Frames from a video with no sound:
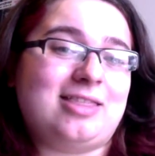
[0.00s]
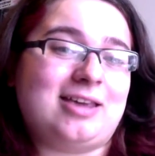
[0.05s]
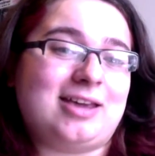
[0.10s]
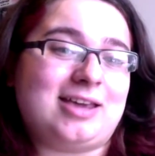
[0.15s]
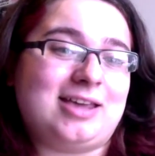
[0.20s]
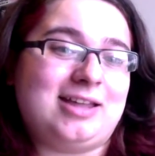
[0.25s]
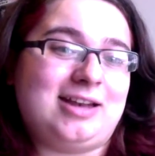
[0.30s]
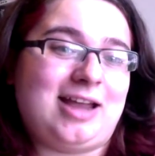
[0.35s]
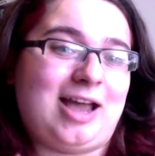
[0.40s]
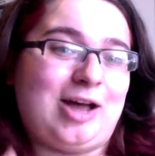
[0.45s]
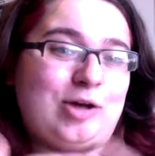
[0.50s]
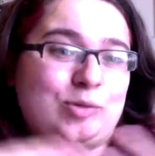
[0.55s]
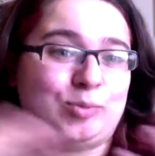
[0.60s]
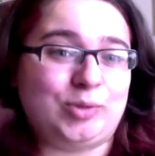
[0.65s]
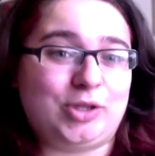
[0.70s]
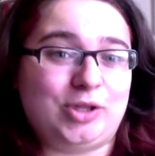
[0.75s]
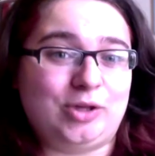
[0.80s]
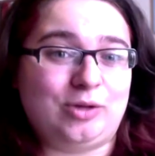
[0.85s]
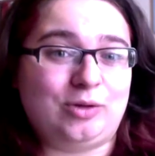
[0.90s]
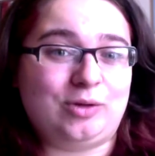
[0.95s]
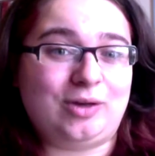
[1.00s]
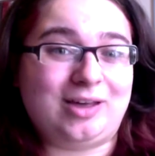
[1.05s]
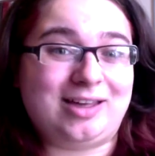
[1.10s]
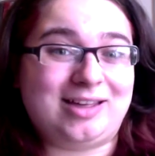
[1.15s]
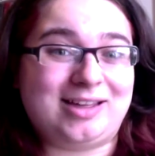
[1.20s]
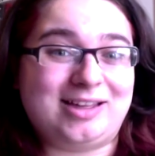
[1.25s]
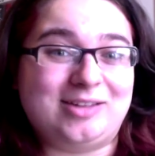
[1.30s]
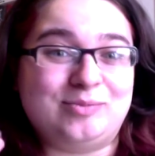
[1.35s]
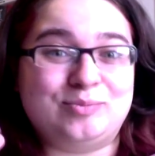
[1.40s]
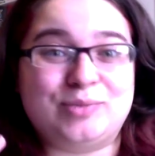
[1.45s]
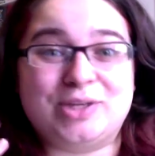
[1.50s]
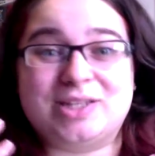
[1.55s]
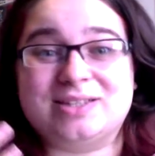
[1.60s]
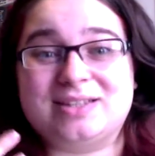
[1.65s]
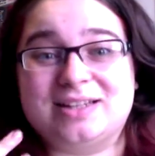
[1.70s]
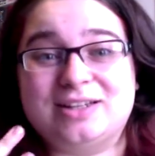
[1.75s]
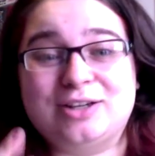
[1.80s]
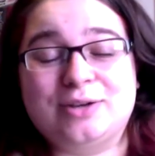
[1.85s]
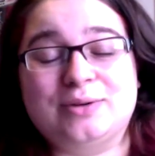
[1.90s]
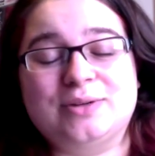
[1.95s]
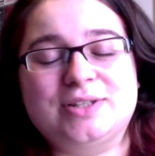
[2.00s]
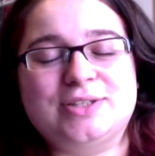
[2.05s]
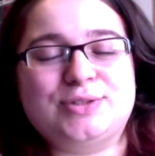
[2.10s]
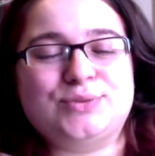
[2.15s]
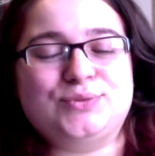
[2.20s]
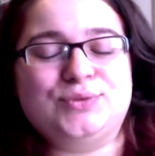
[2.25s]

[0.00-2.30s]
can help you, because I know it's